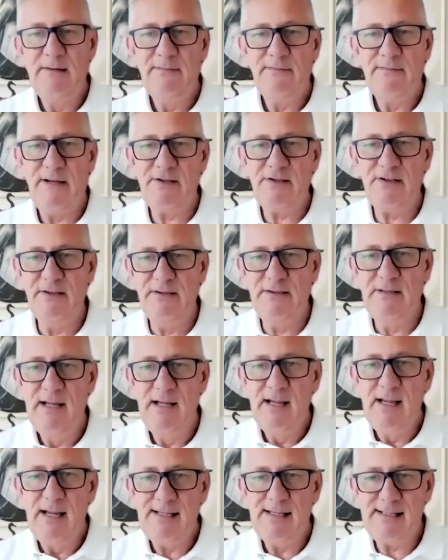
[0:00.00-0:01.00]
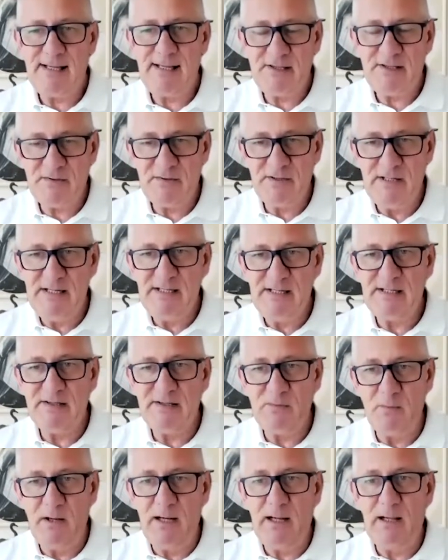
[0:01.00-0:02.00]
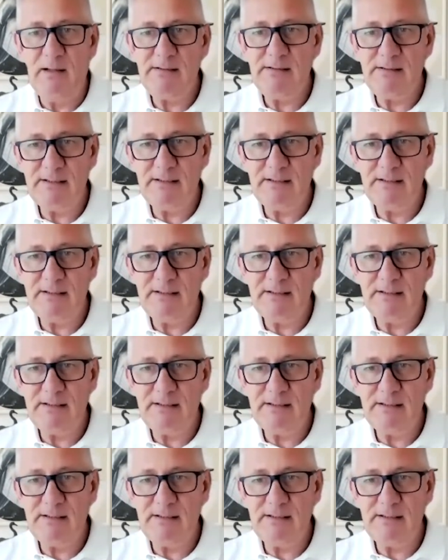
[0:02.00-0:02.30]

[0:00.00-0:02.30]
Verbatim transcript: fashion accessories as well,